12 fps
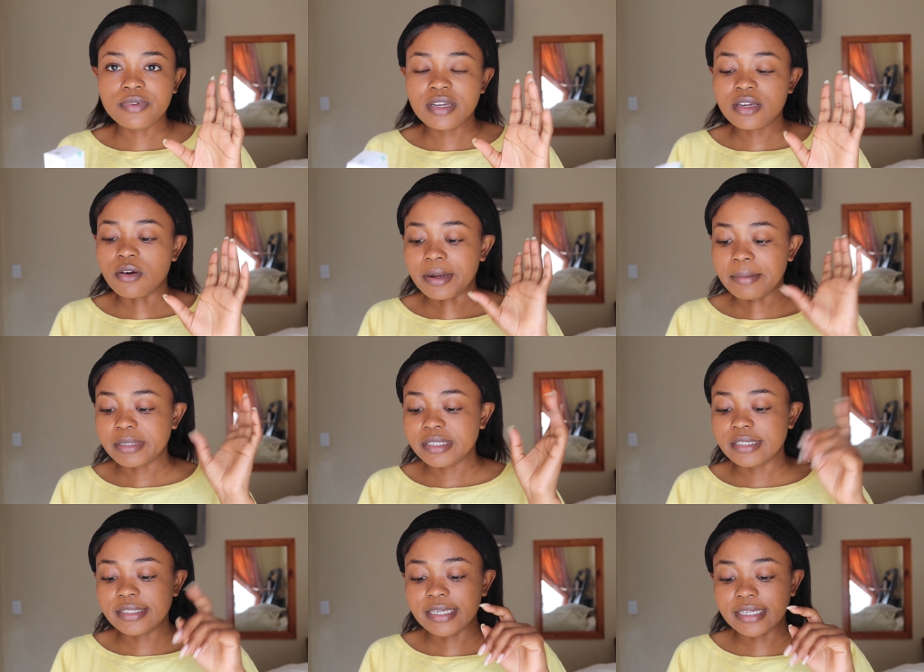really gonna be
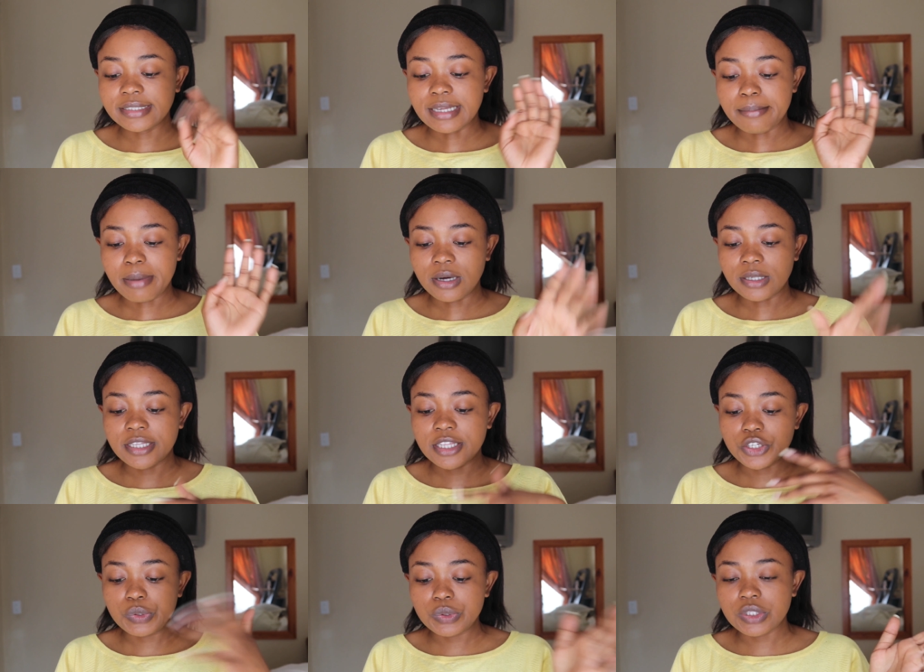detailed about the
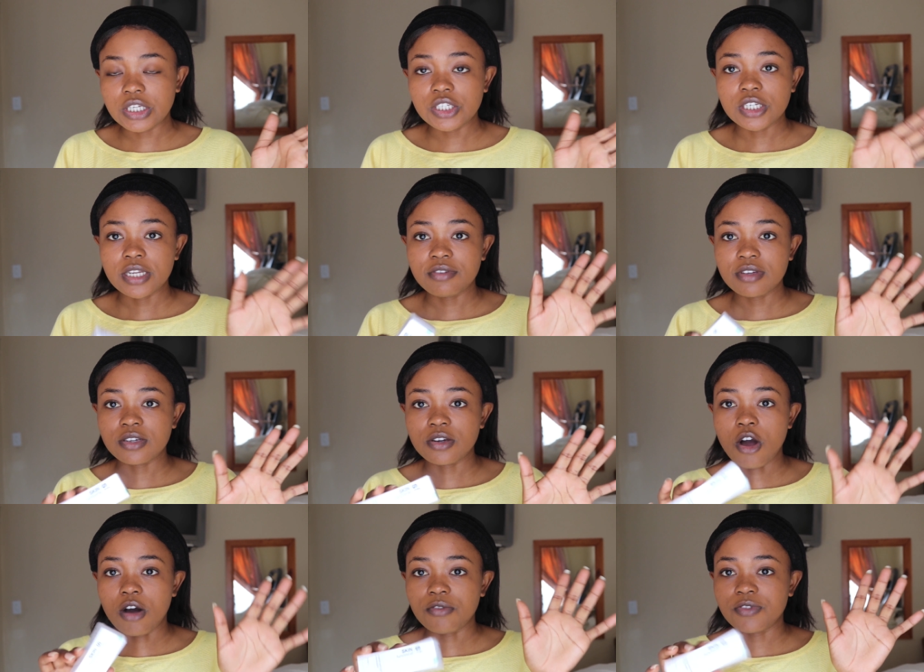usage and everything
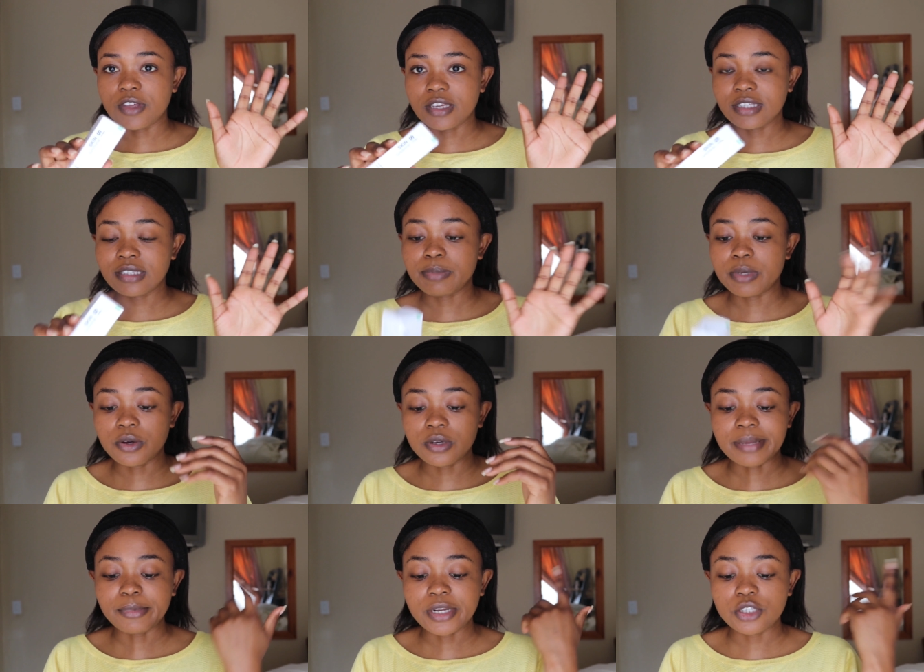of this, because
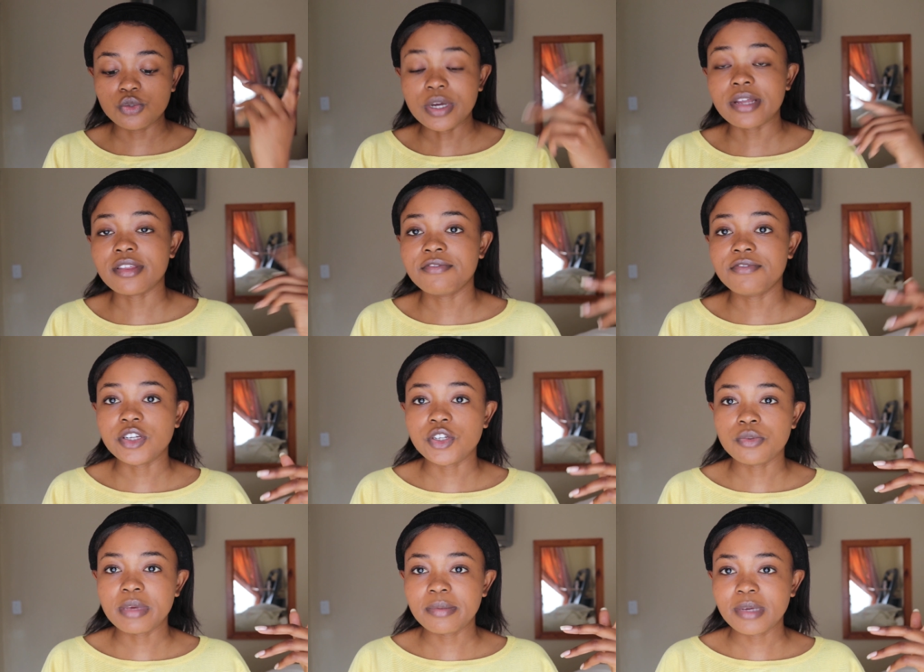I'm gonna do another
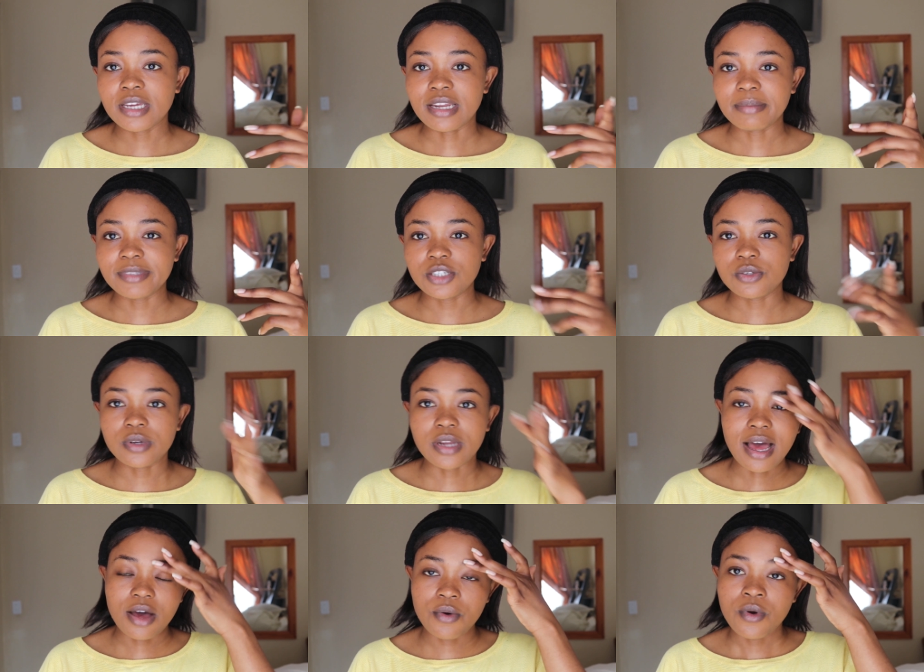video, maybe an update on
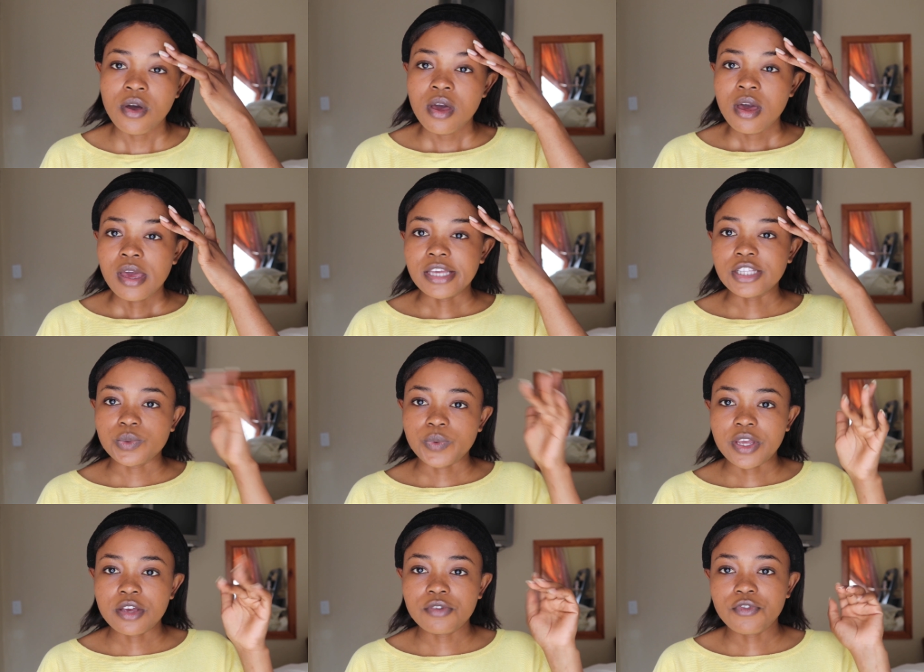how it's
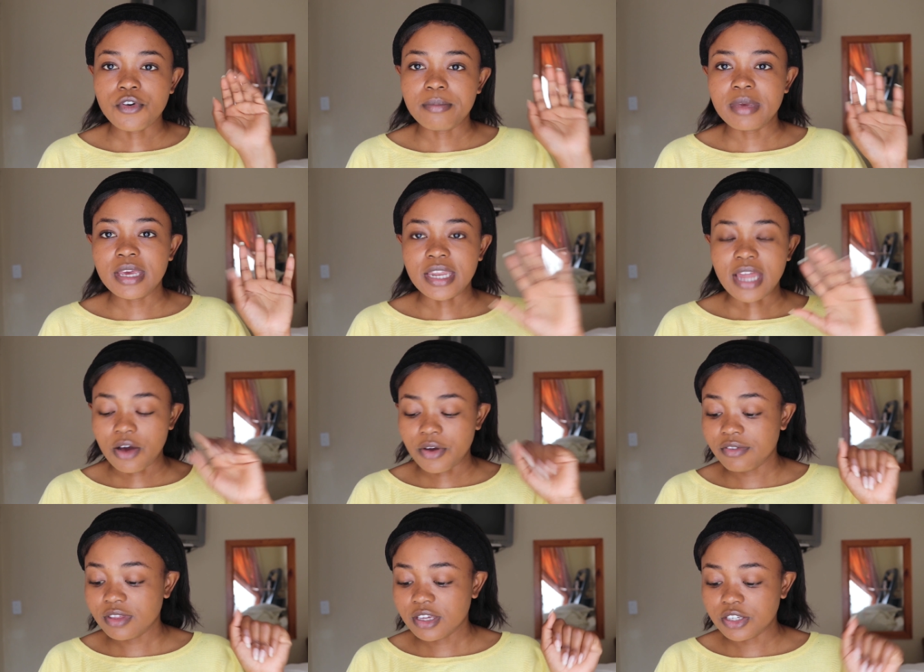working for me and how
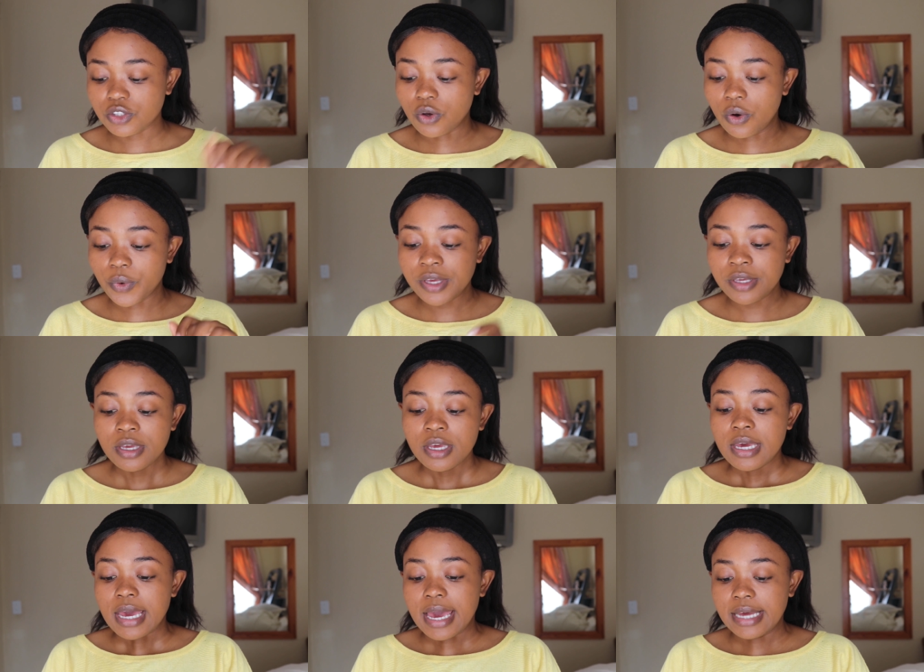everything is going.
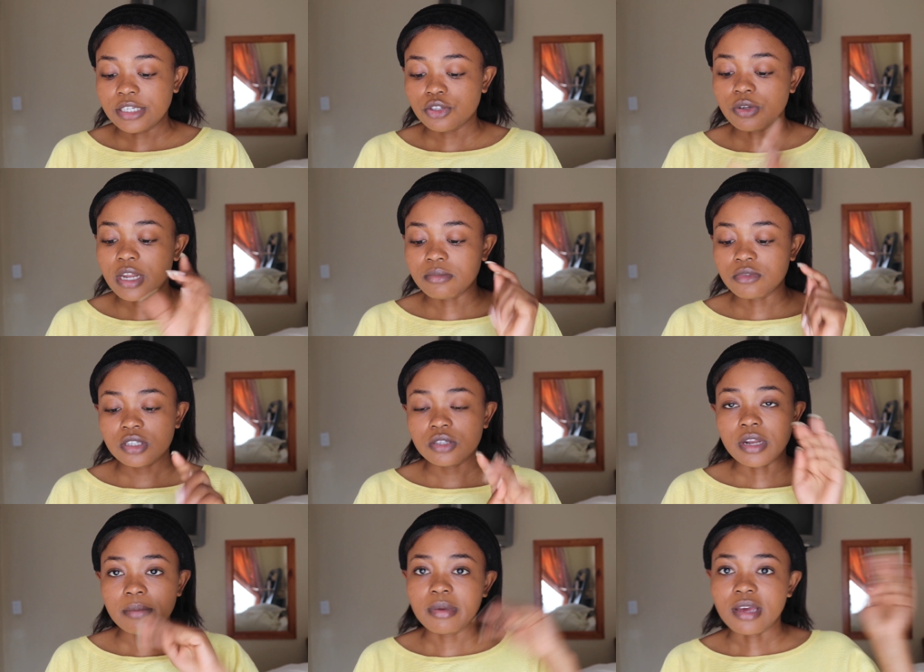And so now I'm just
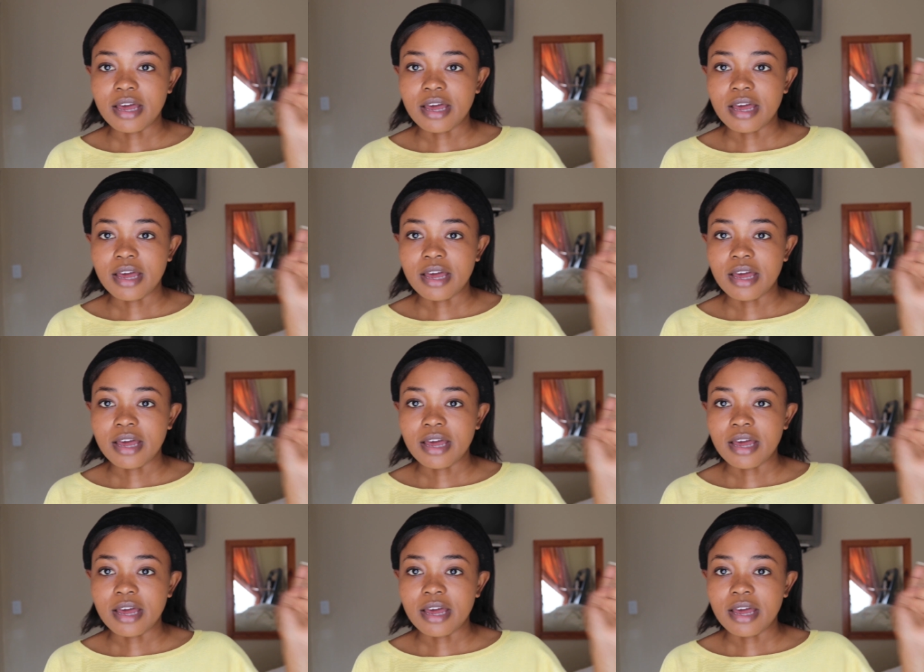gonna be